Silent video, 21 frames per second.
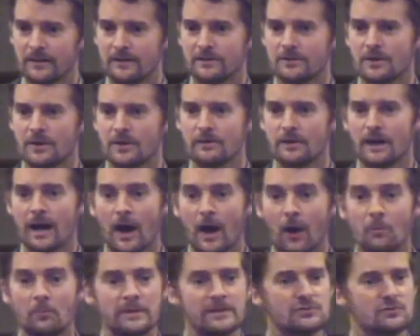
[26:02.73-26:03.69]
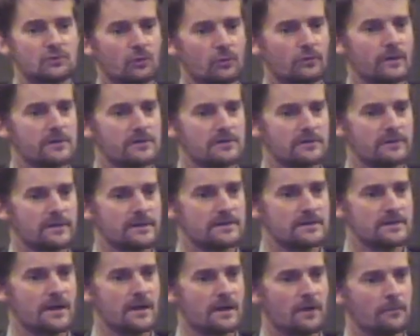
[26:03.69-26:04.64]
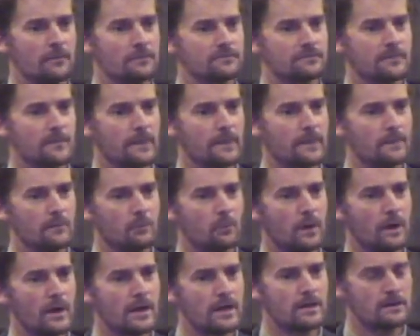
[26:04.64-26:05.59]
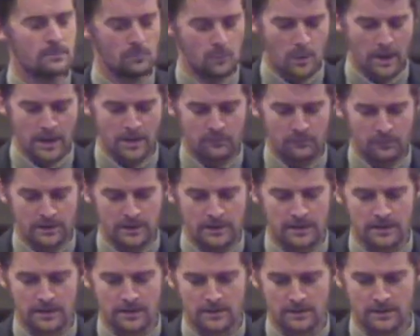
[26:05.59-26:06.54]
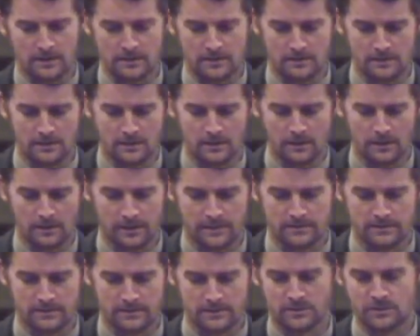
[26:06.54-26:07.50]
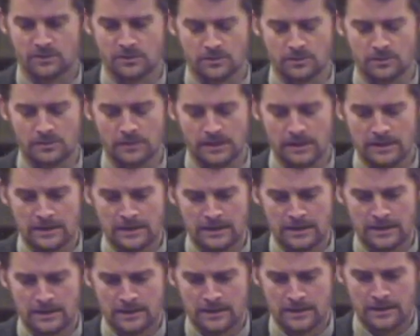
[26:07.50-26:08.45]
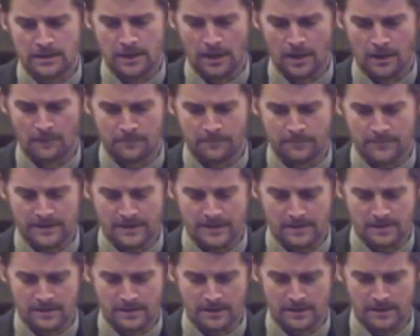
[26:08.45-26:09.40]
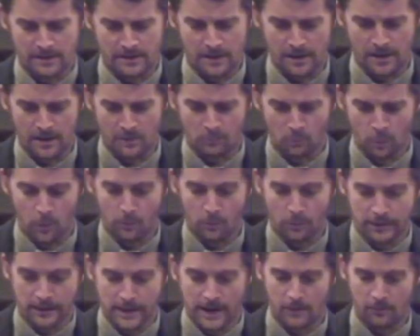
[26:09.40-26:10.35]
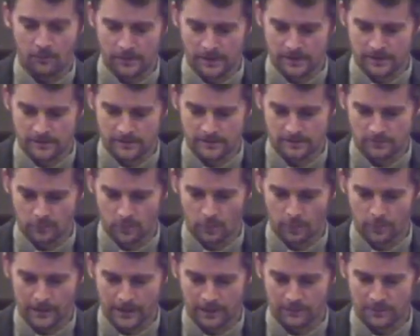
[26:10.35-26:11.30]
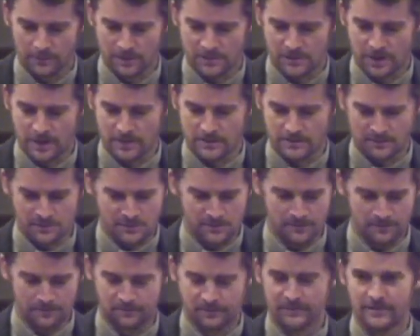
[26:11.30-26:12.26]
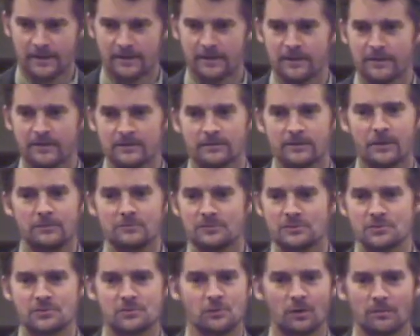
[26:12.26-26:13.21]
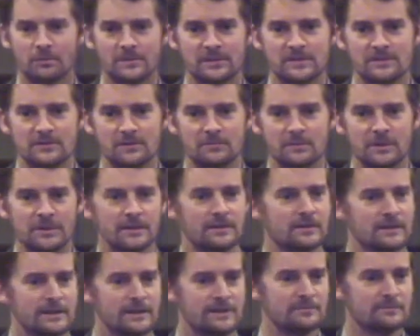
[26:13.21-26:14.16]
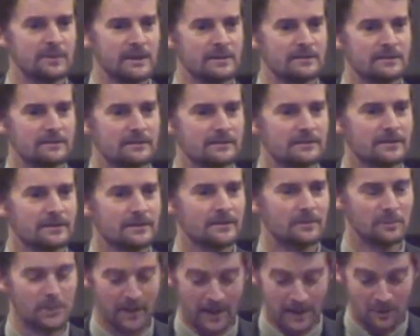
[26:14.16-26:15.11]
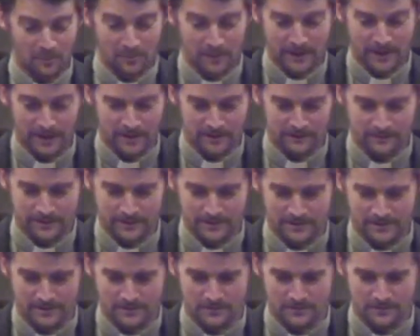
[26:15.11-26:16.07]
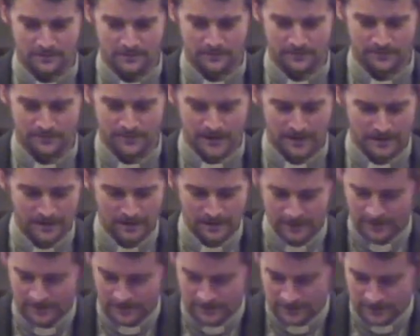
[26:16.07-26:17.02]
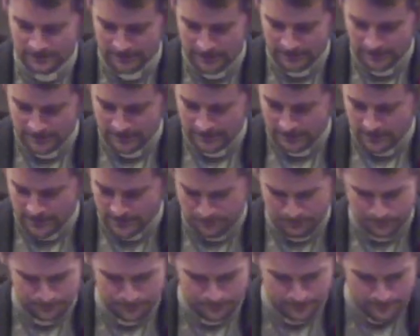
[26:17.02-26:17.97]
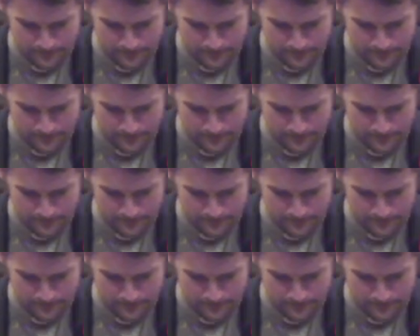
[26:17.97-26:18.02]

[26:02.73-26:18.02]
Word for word: you know, help me draw those things out. Where, where really uh, is the issue? Um, uh, and what would help me? What would help me change? Don't just drop this on me and leave me, but help me out of it too. Um,